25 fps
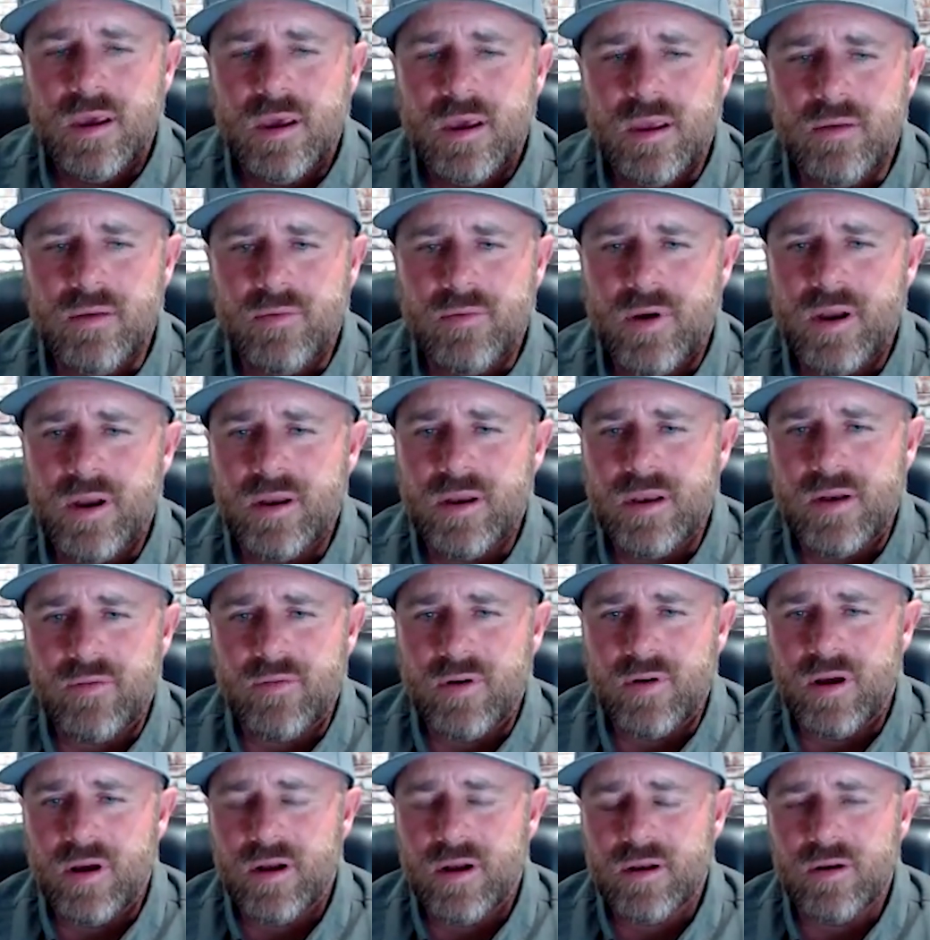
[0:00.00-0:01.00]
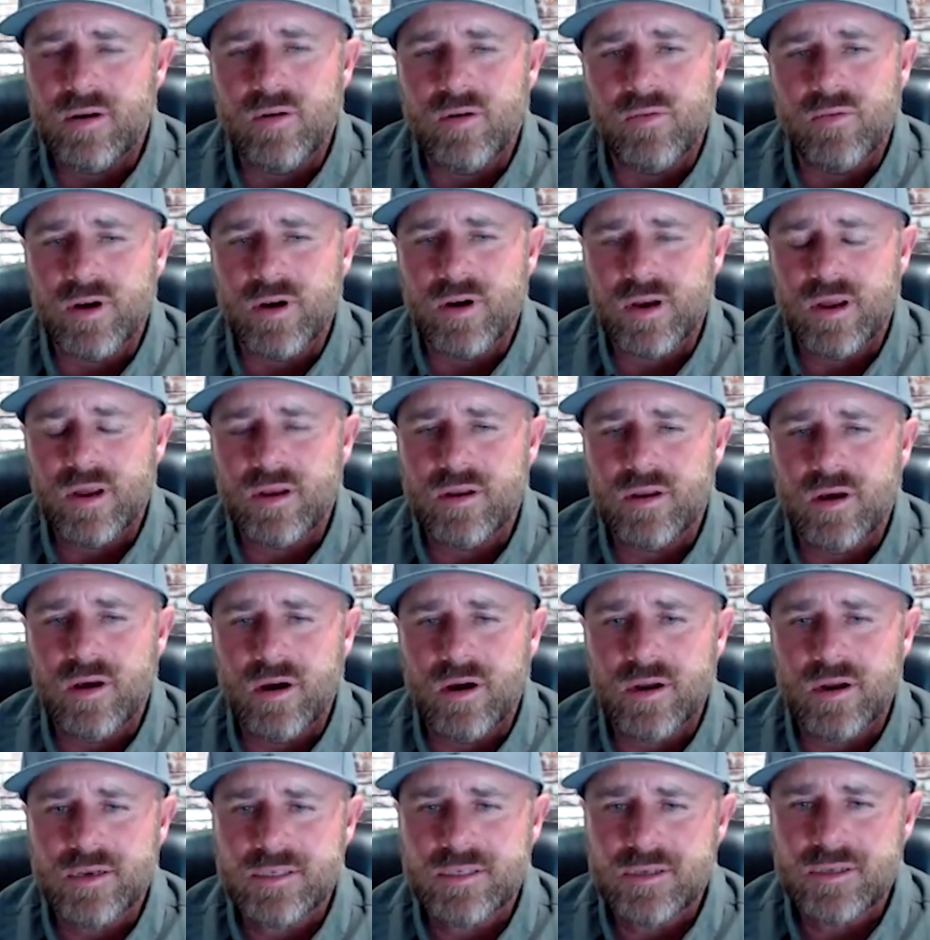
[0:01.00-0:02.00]
And Red had never hunted over a gun
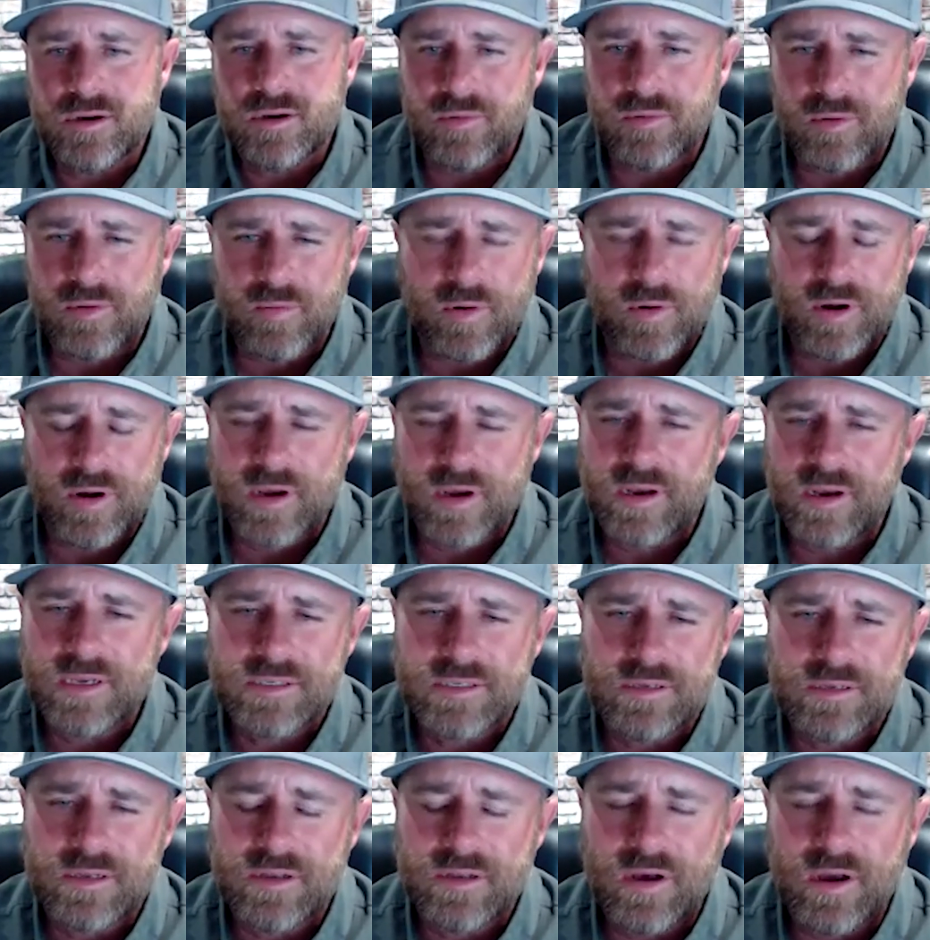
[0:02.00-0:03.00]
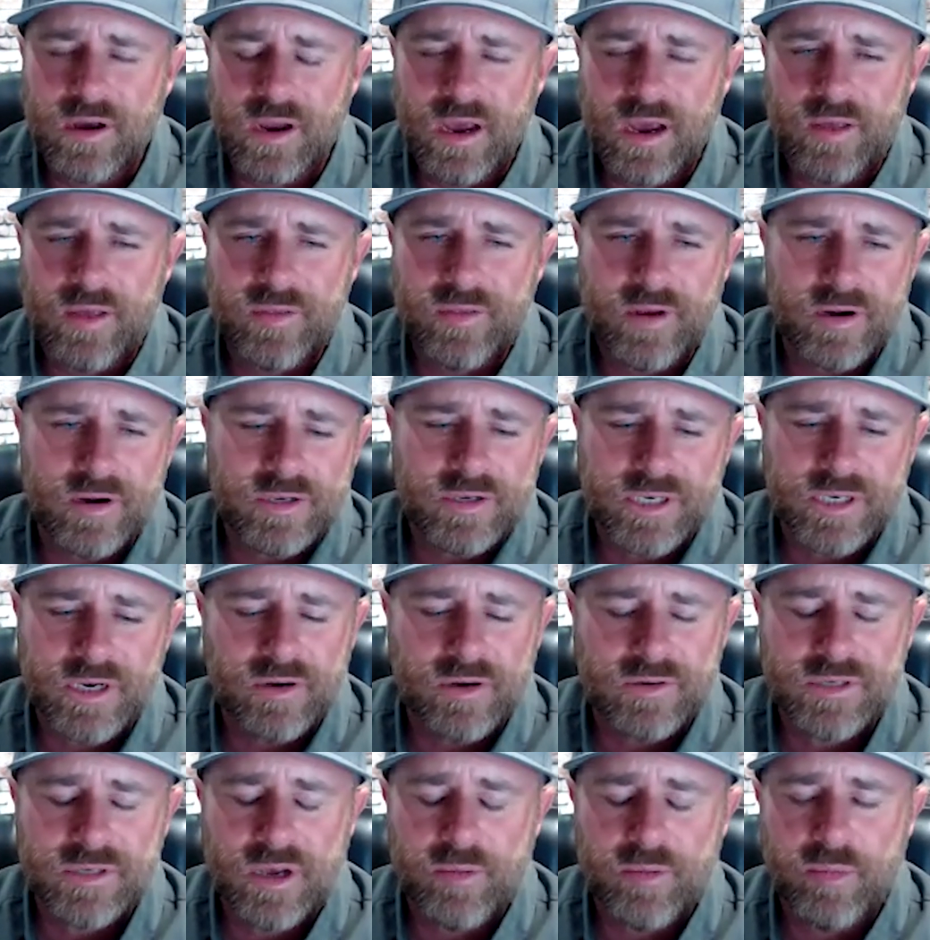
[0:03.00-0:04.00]
dog, and so we're working his little dog out there. She
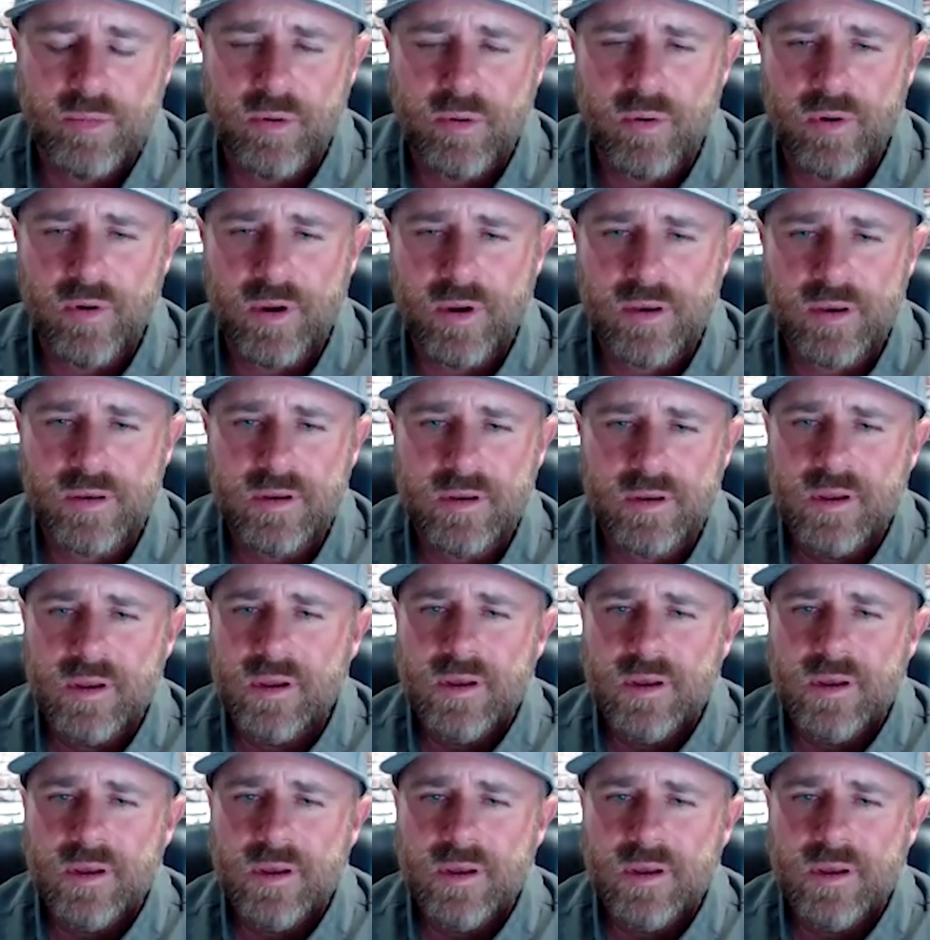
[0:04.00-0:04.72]
goes on point.